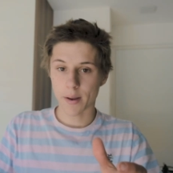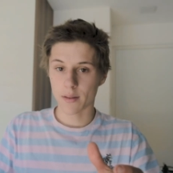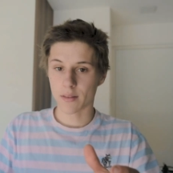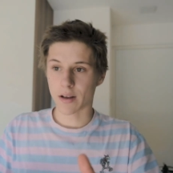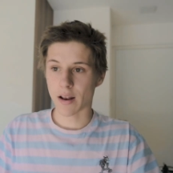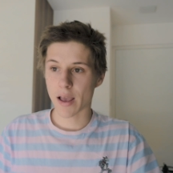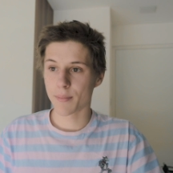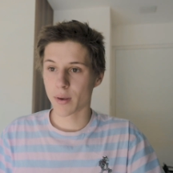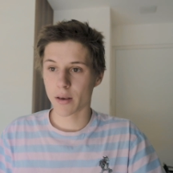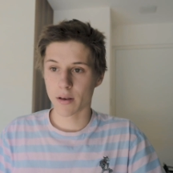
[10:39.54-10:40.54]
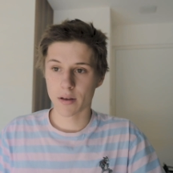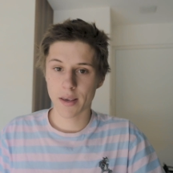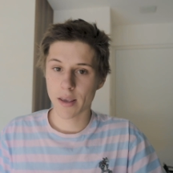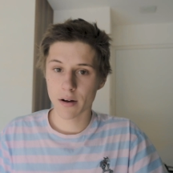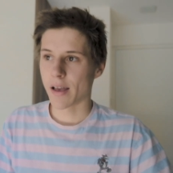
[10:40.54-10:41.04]
and the climbing
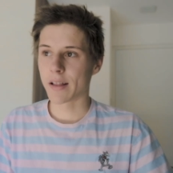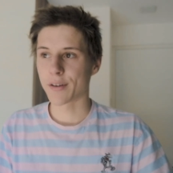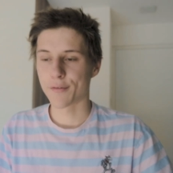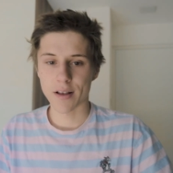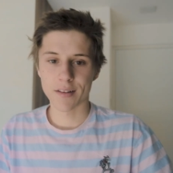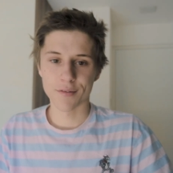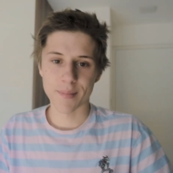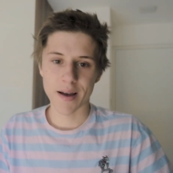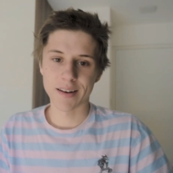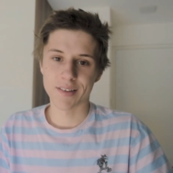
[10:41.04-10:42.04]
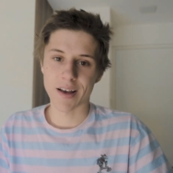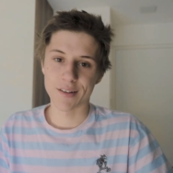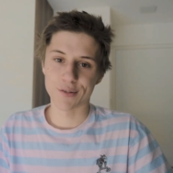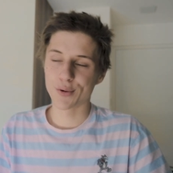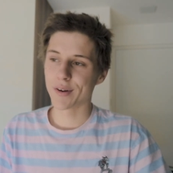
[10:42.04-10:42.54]
gear and a friend of mine
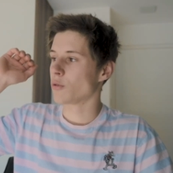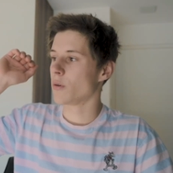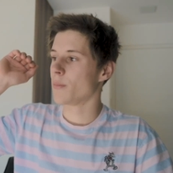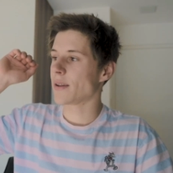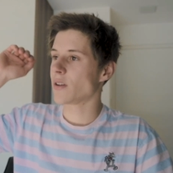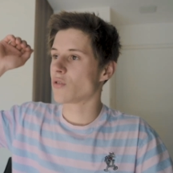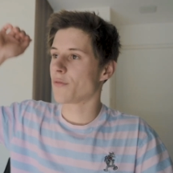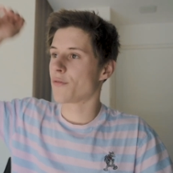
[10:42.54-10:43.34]
decided to do it. We managed to